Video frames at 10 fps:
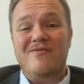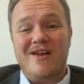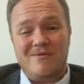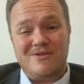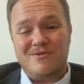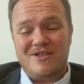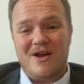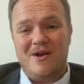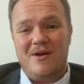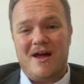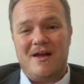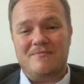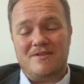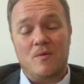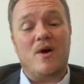it was also,
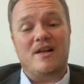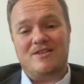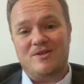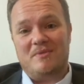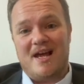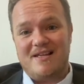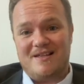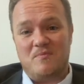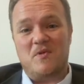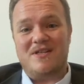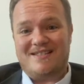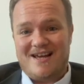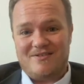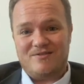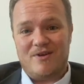so one, it took place at
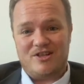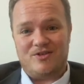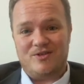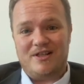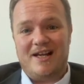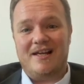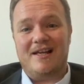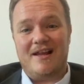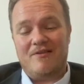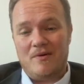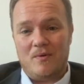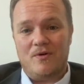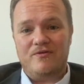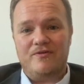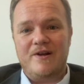Boysdale's restaurant in Canary
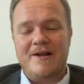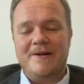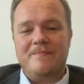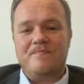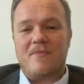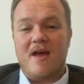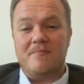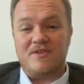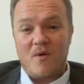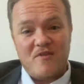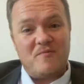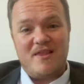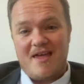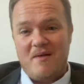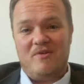Wharf. So I've
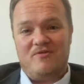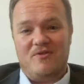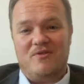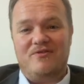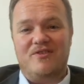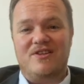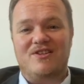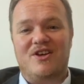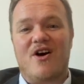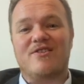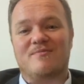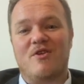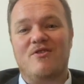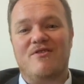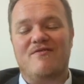been there before for the Cigar
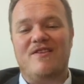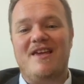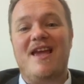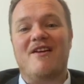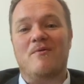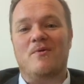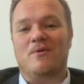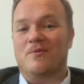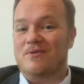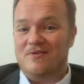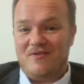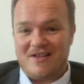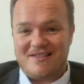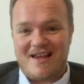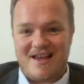Smoker of the Year award, which was
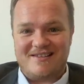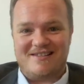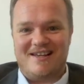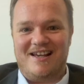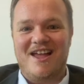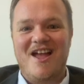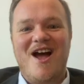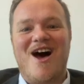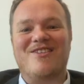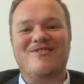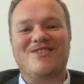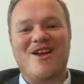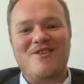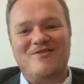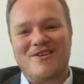fantastic. I think the
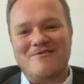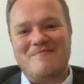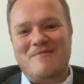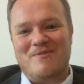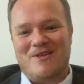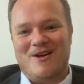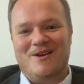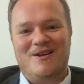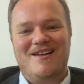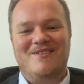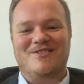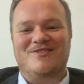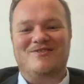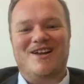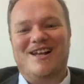only thing I remember though, which I
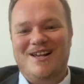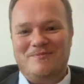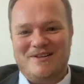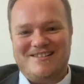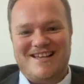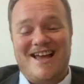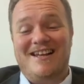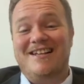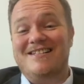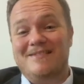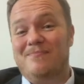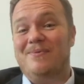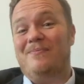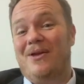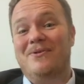found a little bit sad, and this is
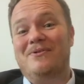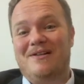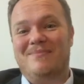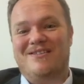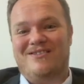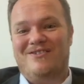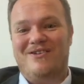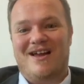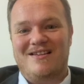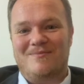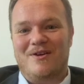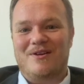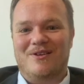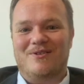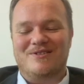purely because of UK
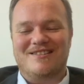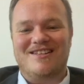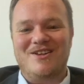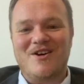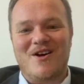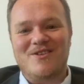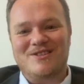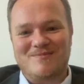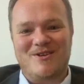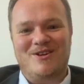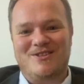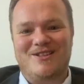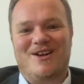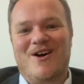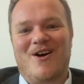smoking laws, is that you can't smoke your
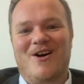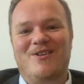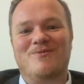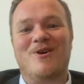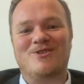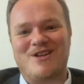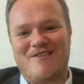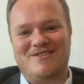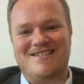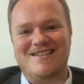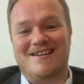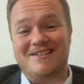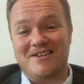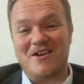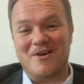cigar whilst you're having dinner, and
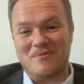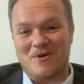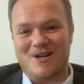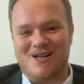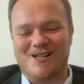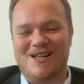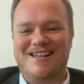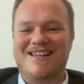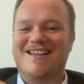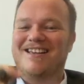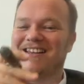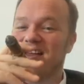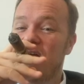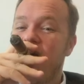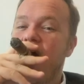you kind of want to, you know?